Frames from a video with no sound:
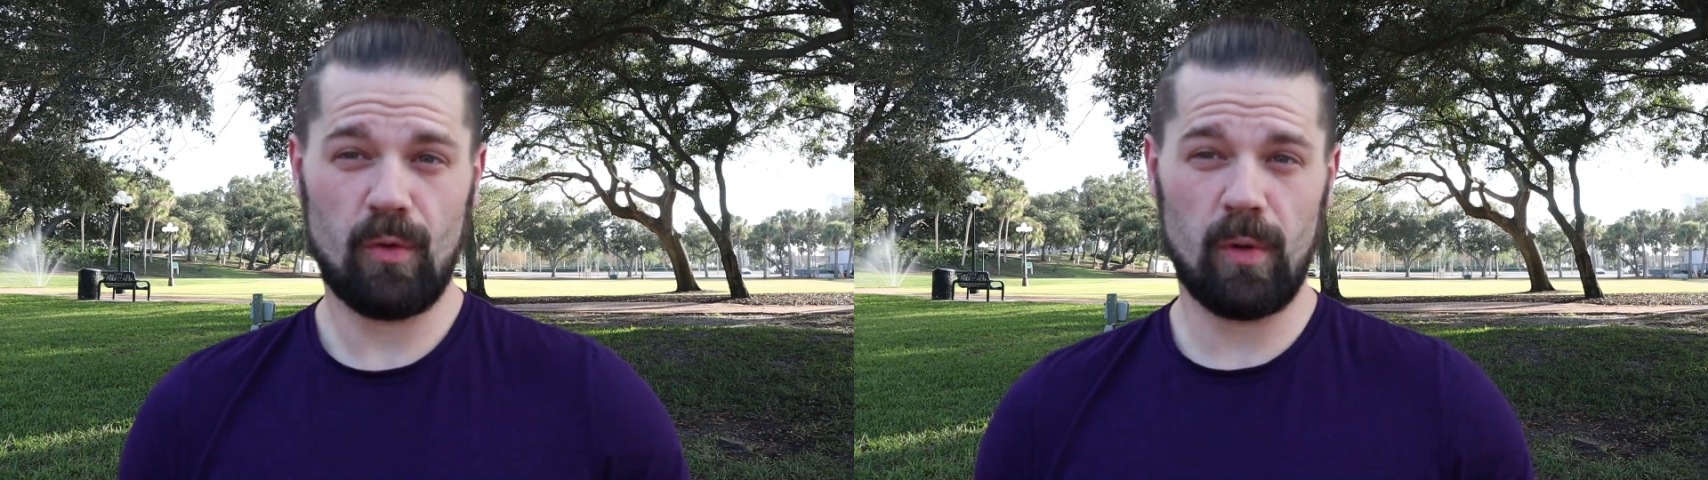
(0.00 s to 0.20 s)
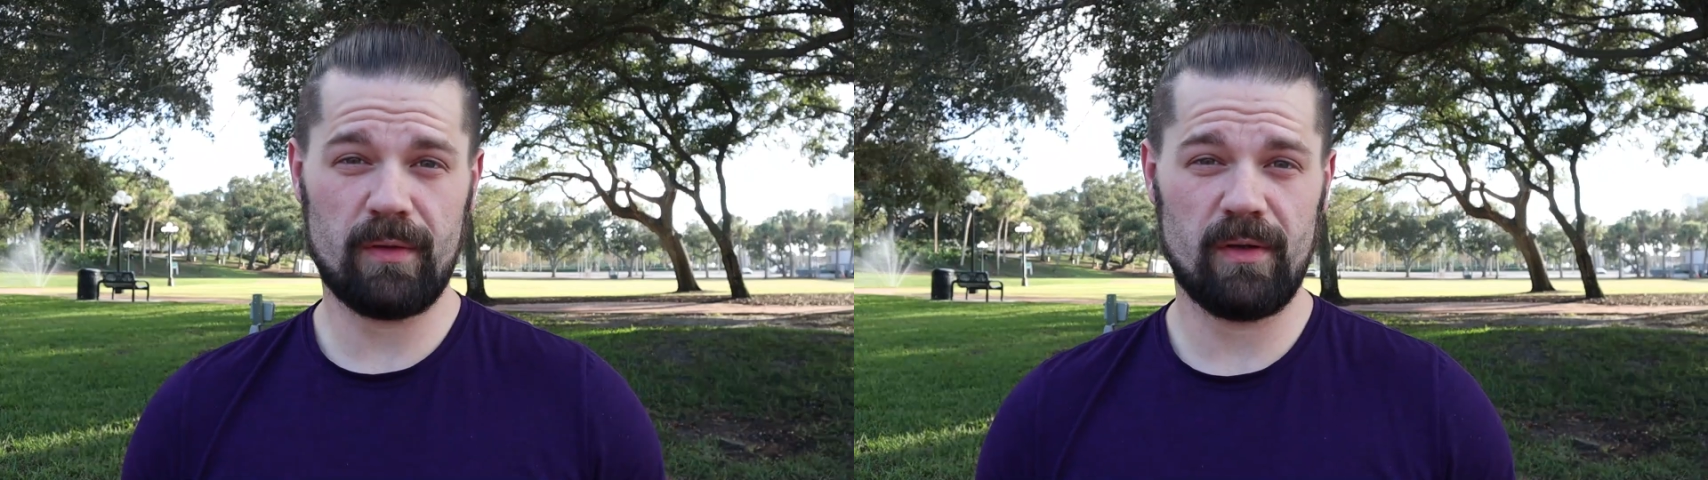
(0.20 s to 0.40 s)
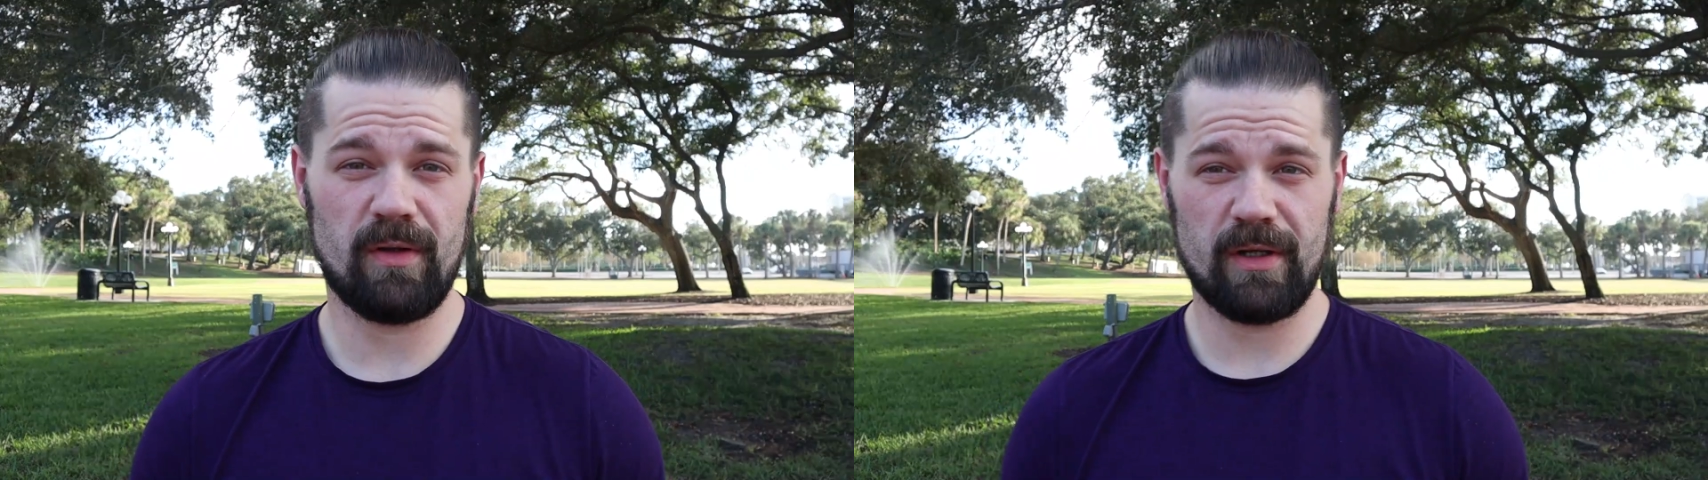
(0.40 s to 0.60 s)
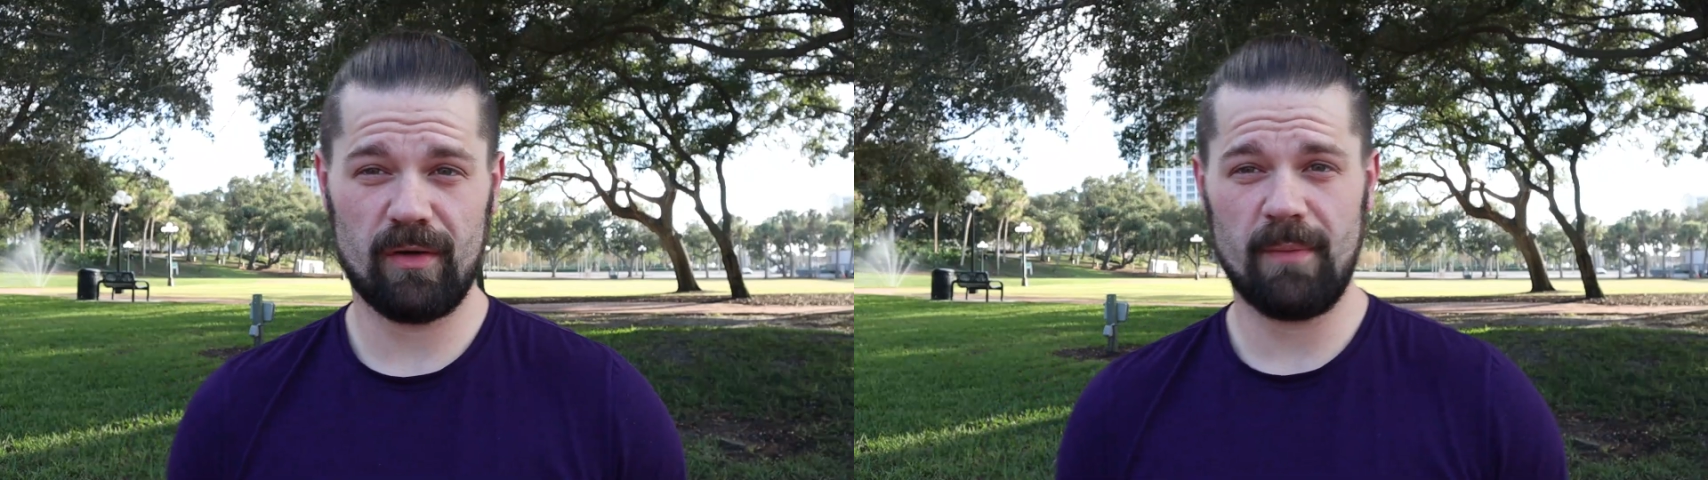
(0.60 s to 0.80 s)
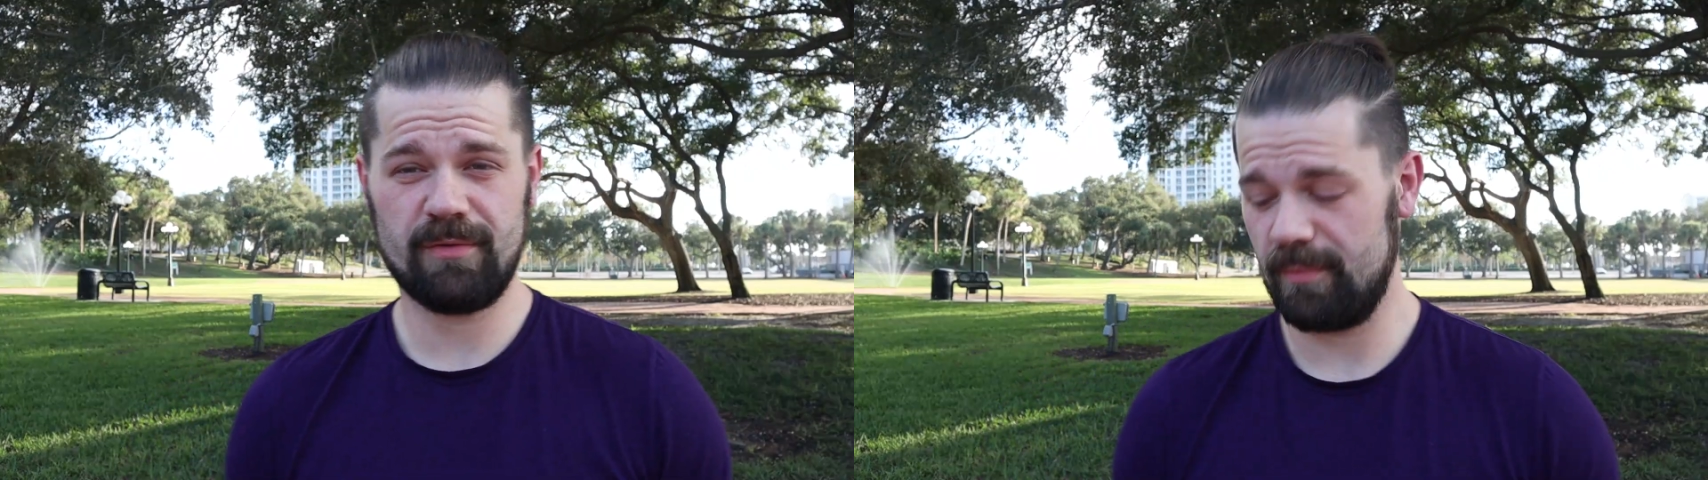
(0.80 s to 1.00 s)
Quick little
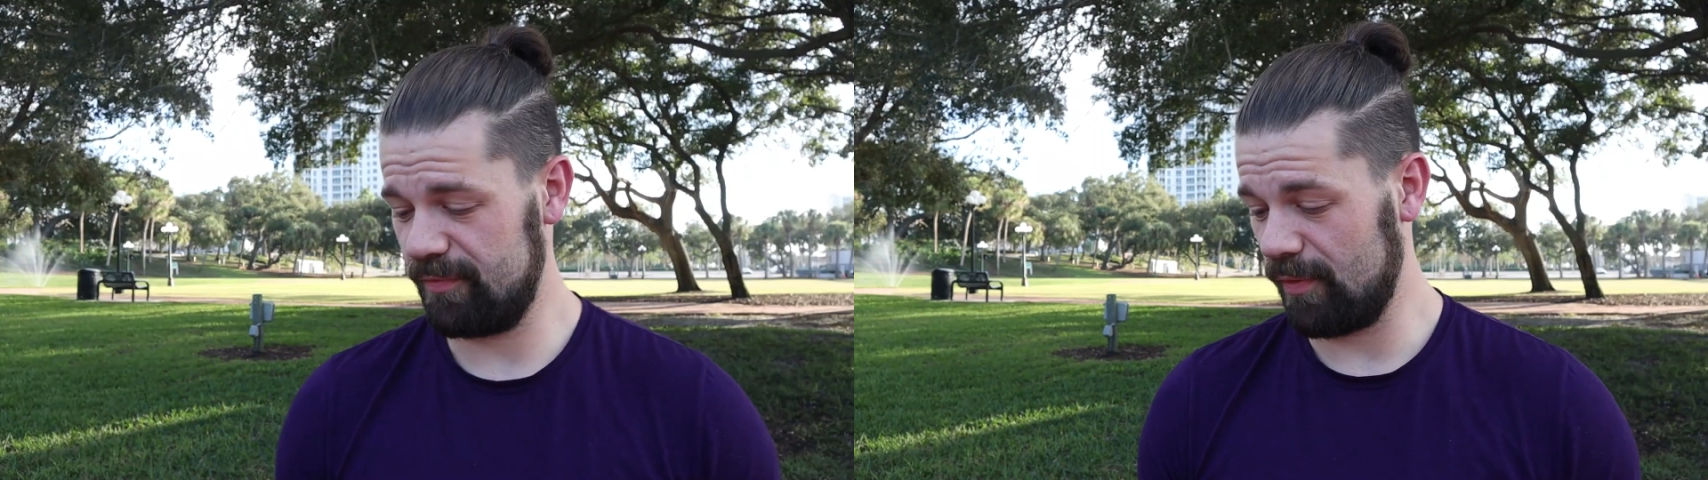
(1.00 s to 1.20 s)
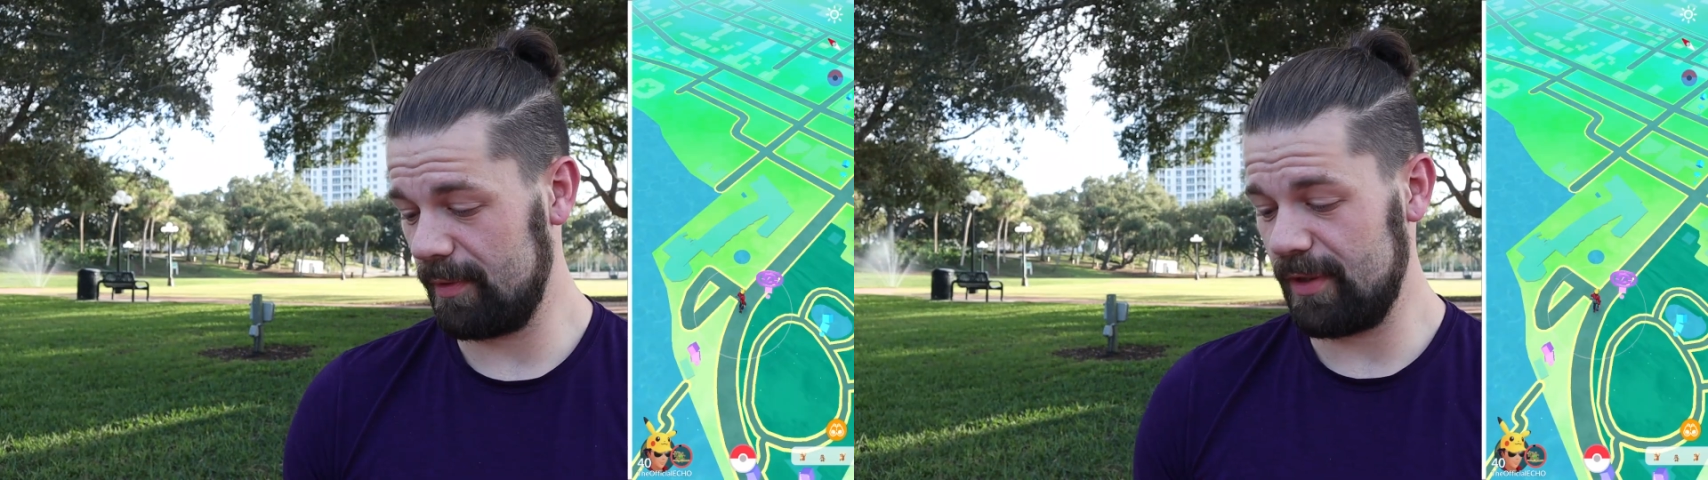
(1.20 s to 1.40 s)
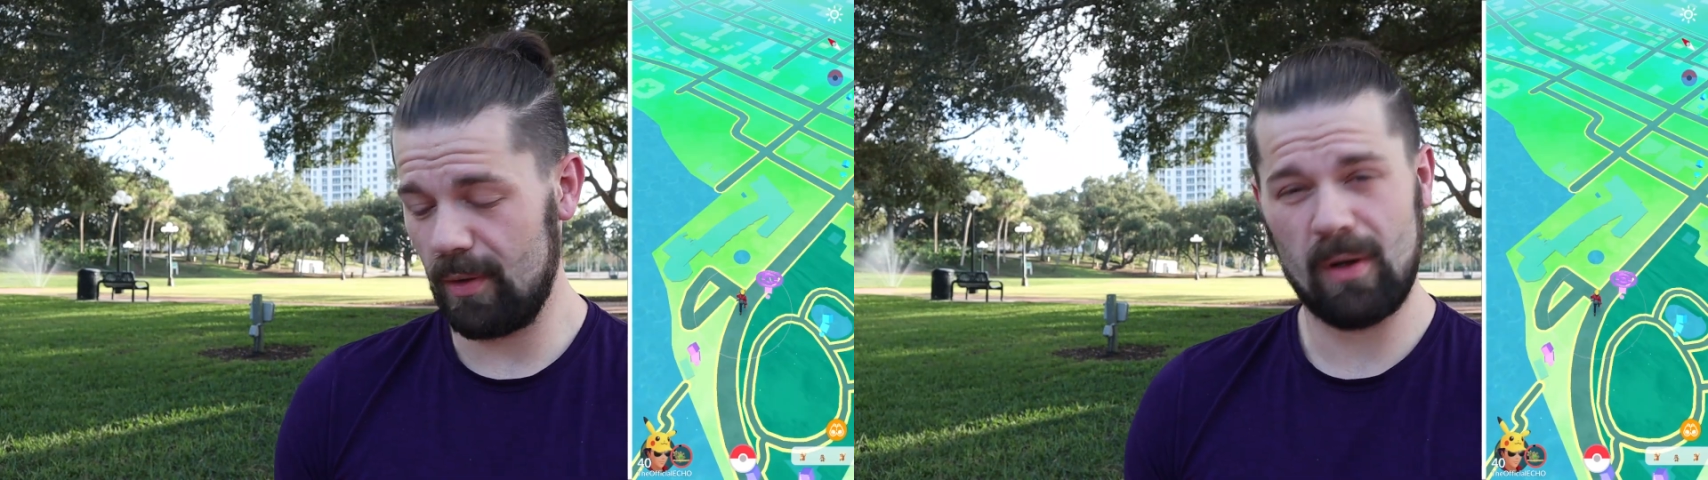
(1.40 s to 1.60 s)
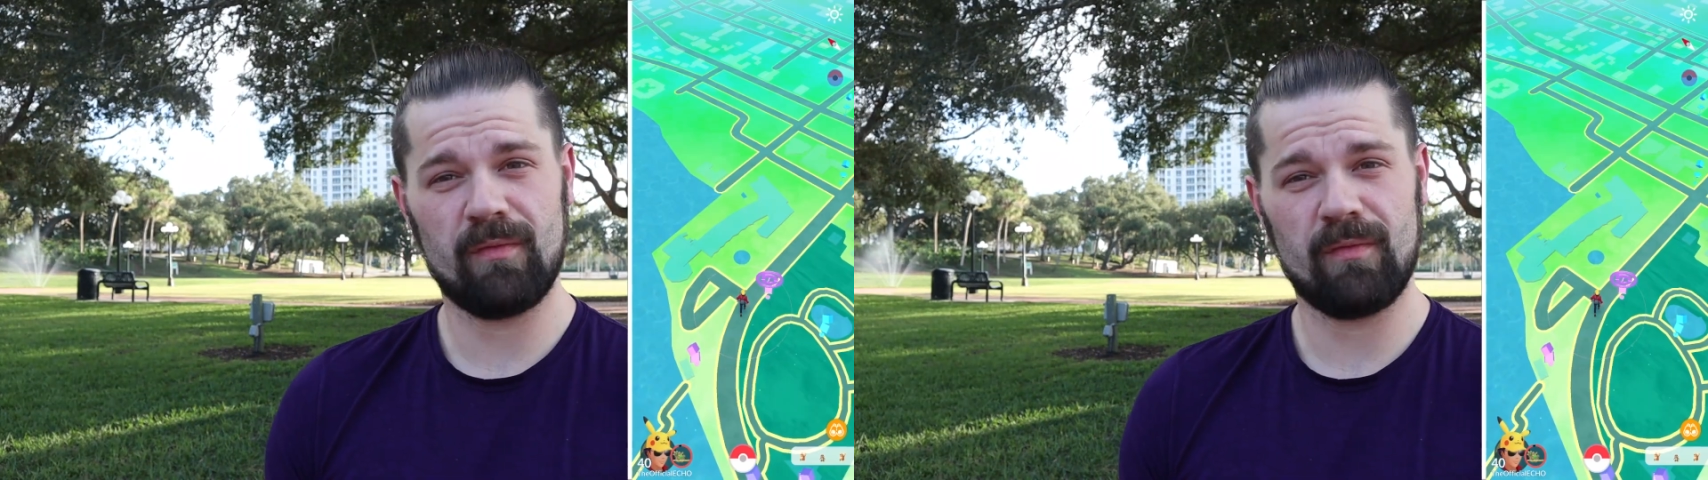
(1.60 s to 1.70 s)
interruption before we go